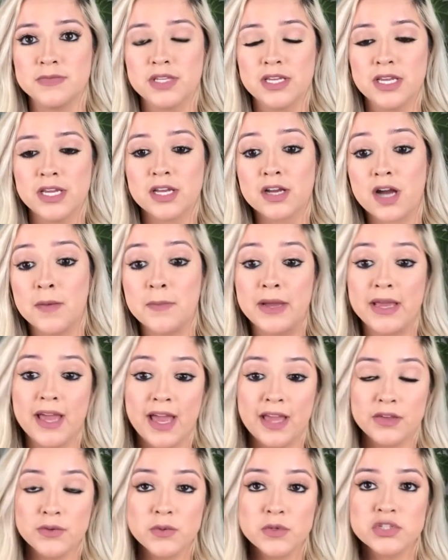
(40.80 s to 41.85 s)
got my
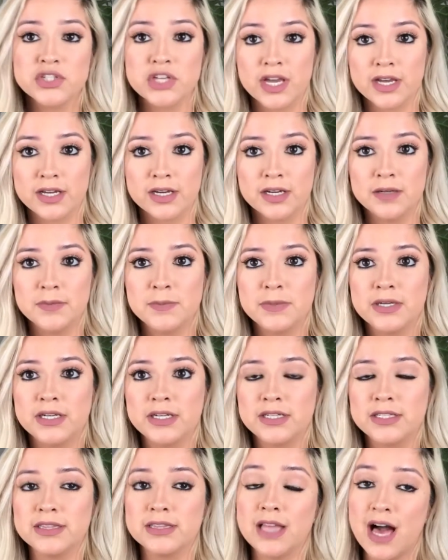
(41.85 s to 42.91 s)
annual checkup
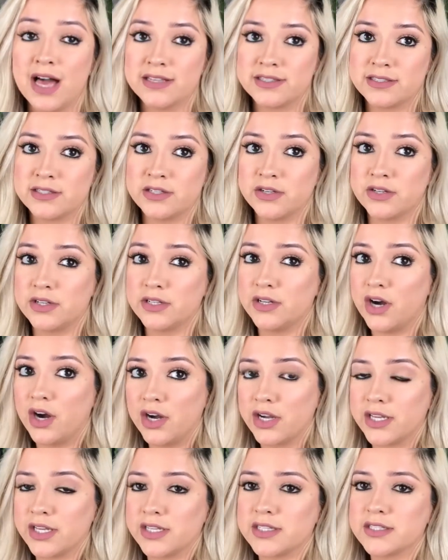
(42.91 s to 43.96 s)
last year in
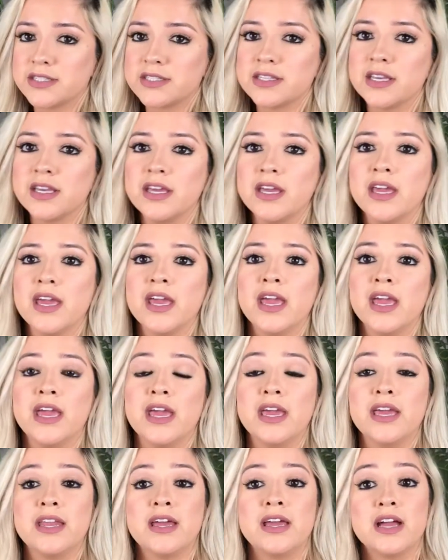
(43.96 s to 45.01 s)
August,
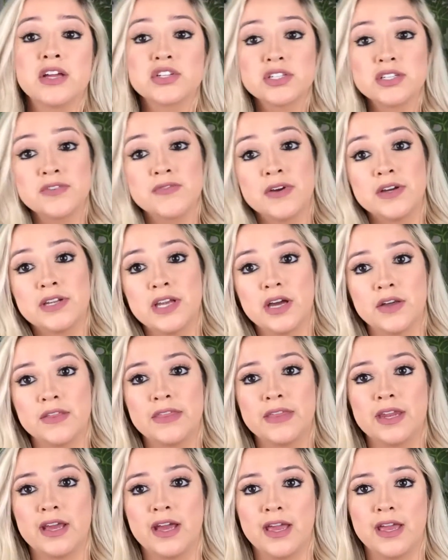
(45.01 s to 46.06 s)
and I actually found out
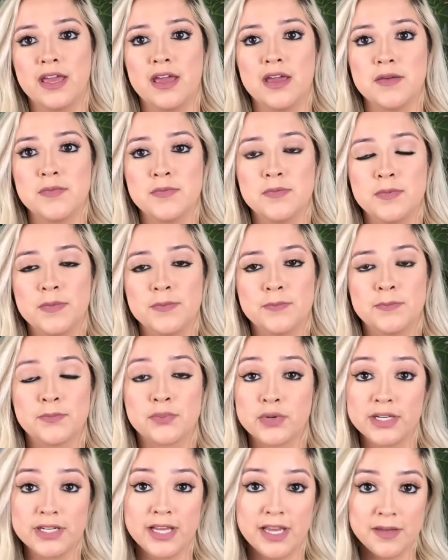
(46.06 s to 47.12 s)
that I am
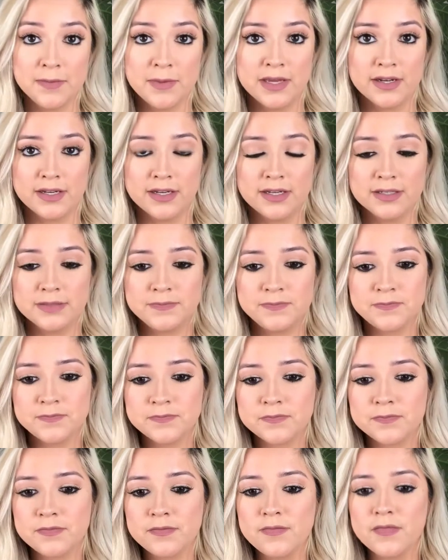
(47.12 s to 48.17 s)
pre-diabetic,
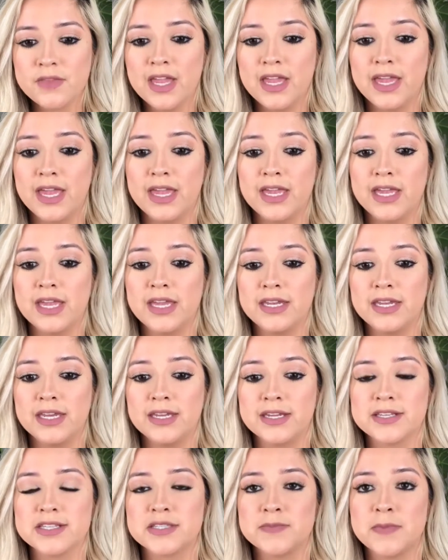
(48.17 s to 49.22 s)
and
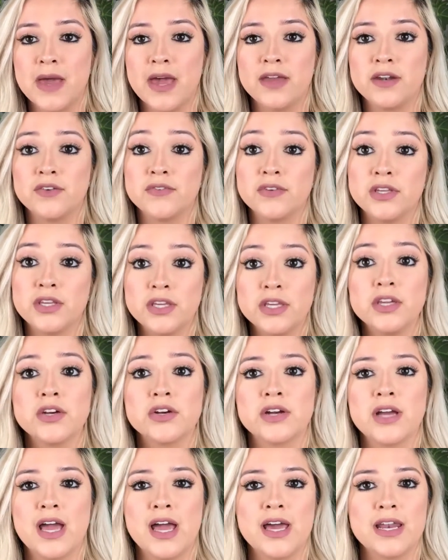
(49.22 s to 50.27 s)
in a span of a
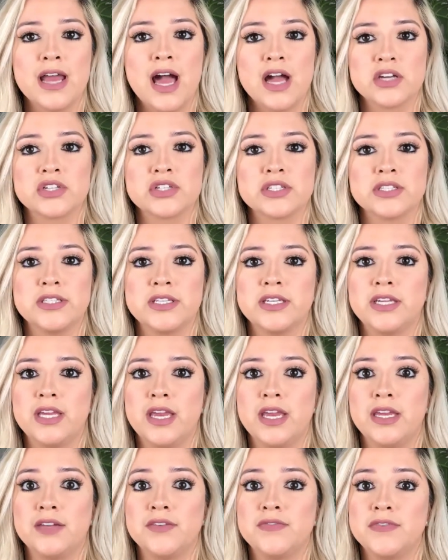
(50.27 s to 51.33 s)
year I had actually
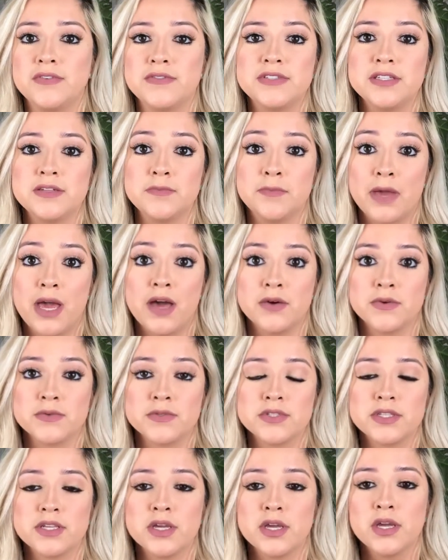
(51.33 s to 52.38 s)
gained 15
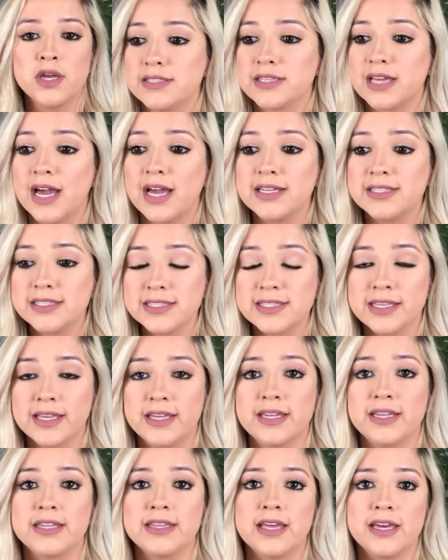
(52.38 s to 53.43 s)
pounds. And I
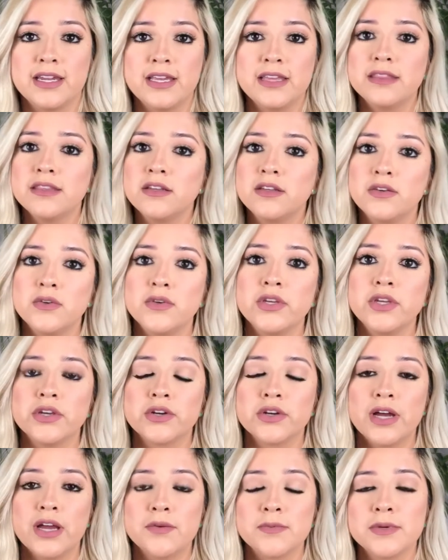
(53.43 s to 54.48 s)
decided that in the new
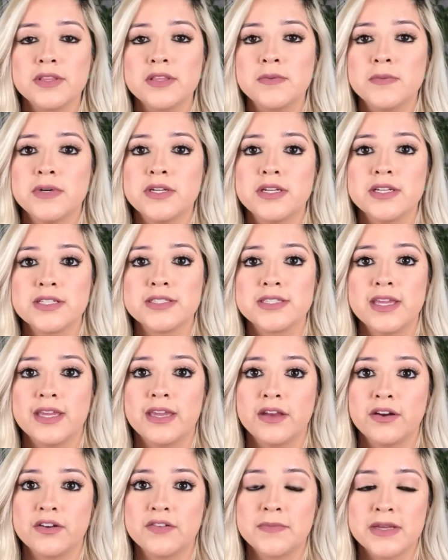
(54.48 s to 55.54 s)
year I really wanted to take
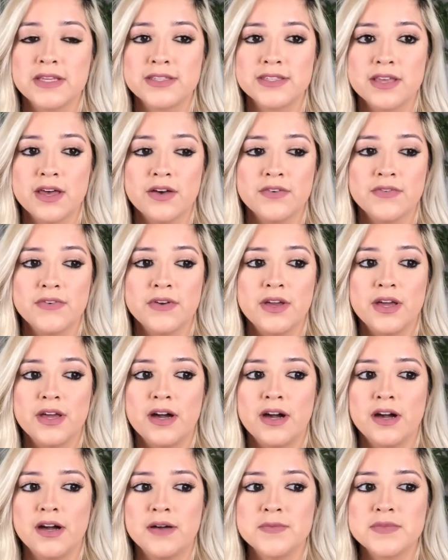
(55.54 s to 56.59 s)
care of myself.
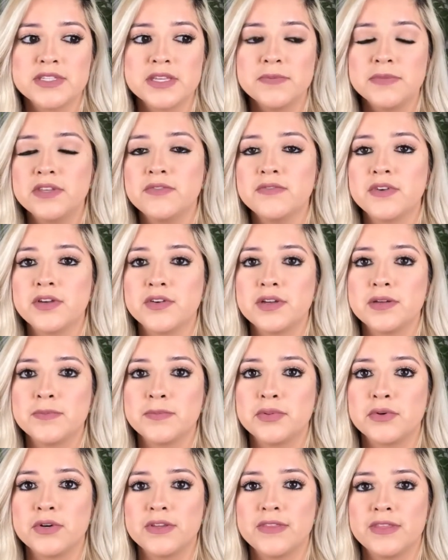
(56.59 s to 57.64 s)
Something very
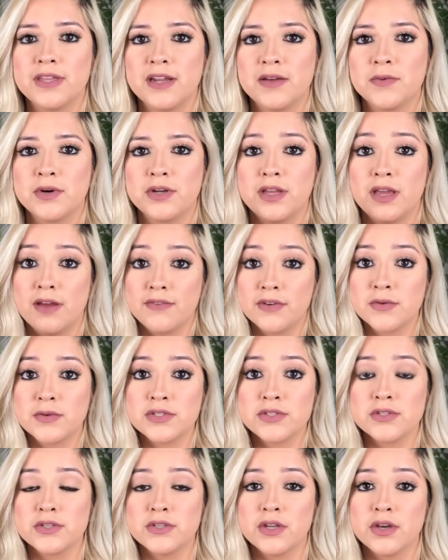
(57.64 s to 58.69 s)
important that I want everyone
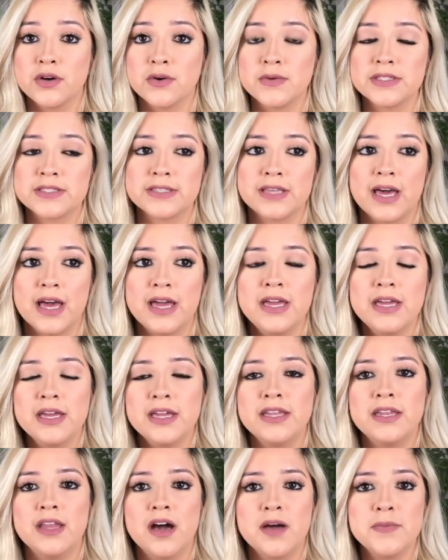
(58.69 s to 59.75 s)
to know is that
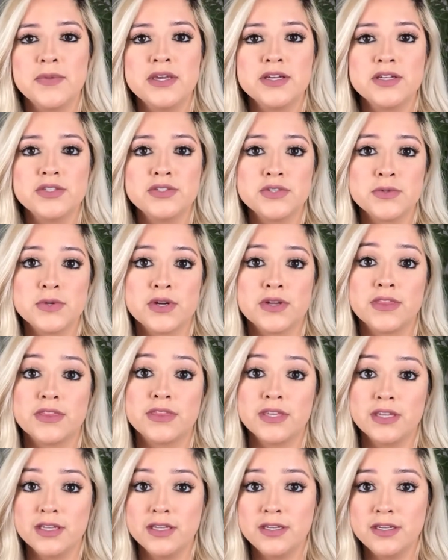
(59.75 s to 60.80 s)
not because you are
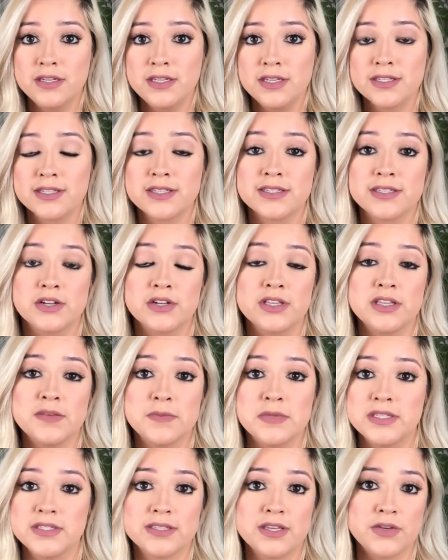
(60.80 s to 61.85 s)
thin necessarily
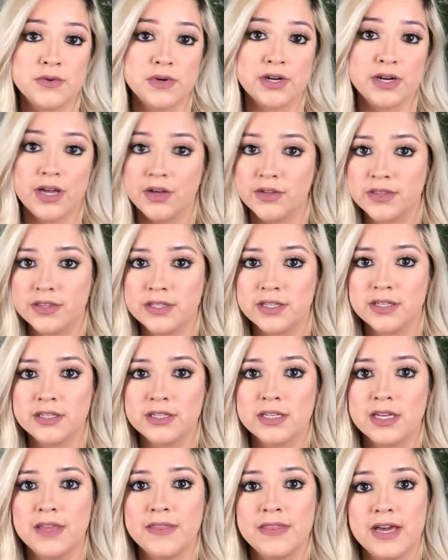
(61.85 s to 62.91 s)
means that you are
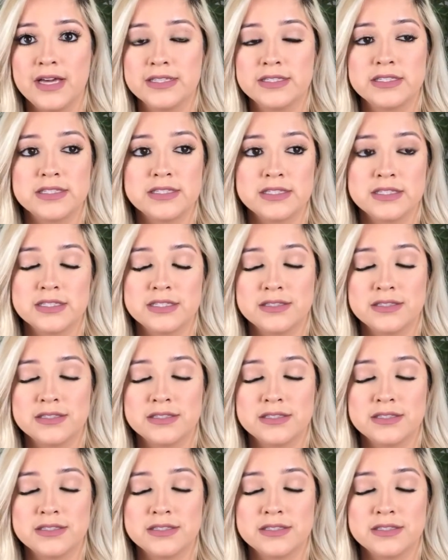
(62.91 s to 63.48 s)
healthy, and that's